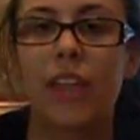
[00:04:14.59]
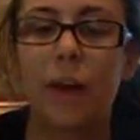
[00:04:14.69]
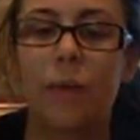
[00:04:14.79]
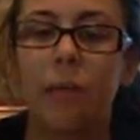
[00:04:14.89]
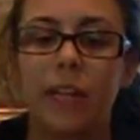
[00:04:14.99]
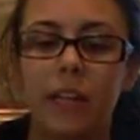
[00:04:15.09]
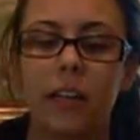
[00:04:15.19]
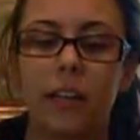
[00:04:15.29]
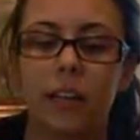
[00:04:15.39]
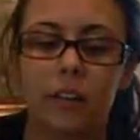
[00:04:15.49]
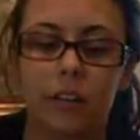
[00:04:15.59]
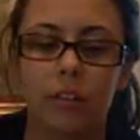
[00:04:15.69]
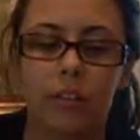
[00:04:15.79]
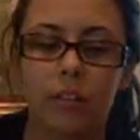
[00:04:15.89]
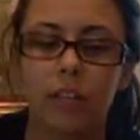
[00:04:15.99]
That will be
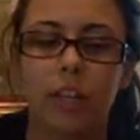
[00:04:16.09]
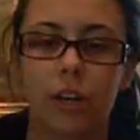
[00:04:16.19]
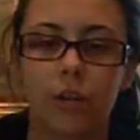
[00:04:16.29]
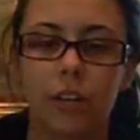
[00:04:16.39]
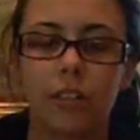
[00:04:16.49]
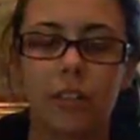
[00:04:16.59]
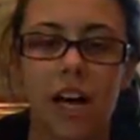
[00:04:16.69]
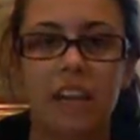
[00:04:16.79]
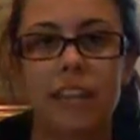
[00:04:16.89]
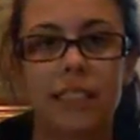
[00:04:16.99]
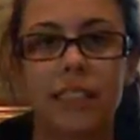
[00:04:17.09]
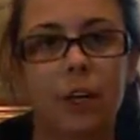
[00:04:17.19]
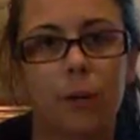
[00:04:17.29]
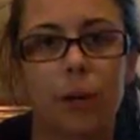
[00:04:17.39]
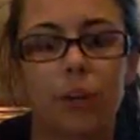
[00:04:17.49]
not a
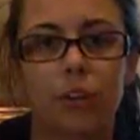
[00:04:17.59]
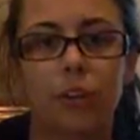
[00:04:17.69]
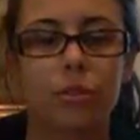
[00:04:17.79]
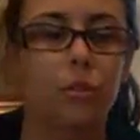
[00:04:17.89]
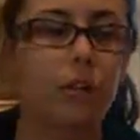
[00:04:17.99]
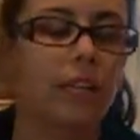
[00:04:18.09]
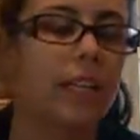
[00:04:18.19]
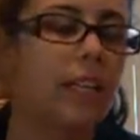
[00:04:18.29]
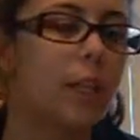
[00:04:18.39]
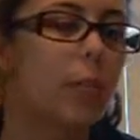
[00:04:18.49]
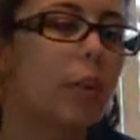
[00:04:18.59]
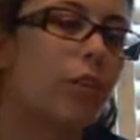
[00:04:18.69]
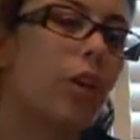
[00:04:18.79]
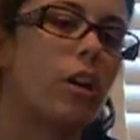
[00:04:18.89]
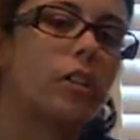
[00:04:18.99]
necessary part of the news story to get the point
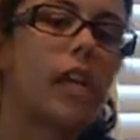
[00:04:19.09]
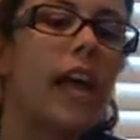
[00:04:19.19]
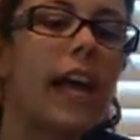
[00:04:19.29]
across.